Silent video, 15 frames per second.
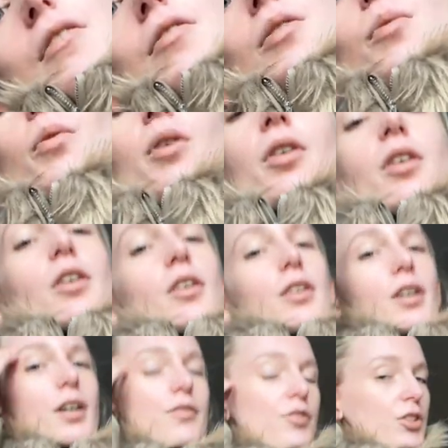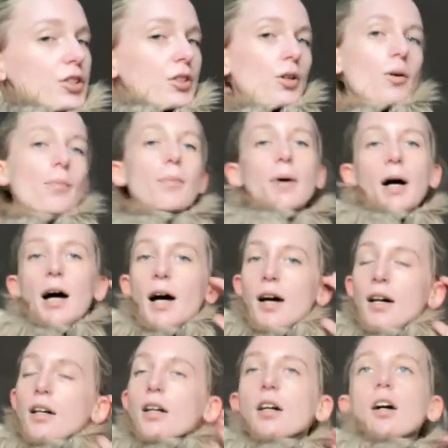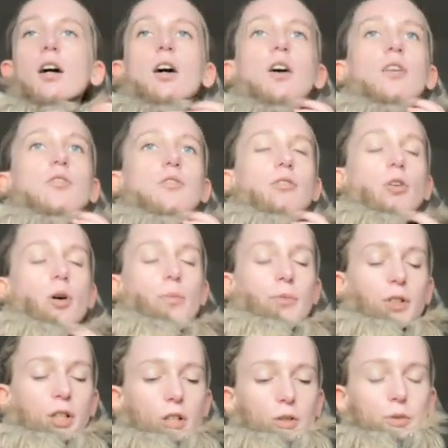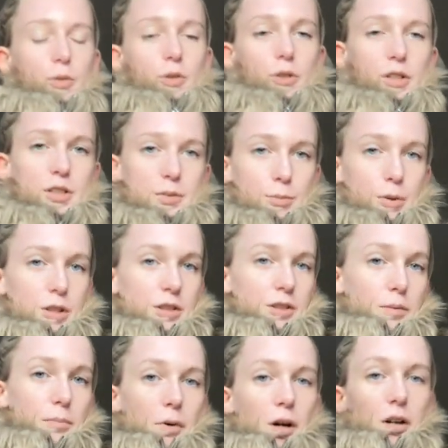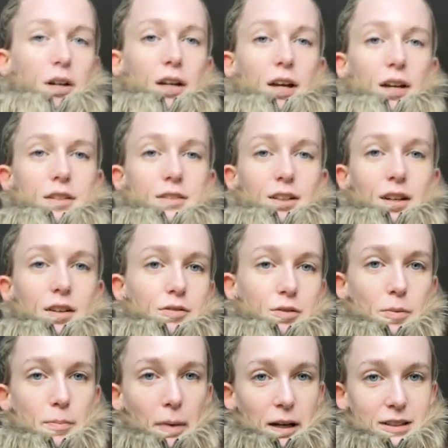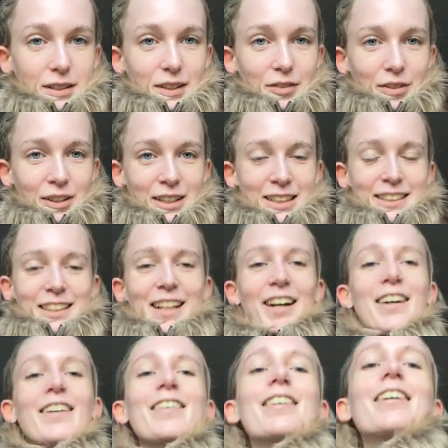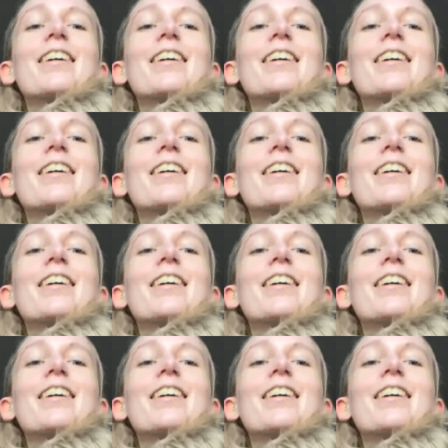everyone, I've just got back from the local Christmas market. I feel massive in this coat.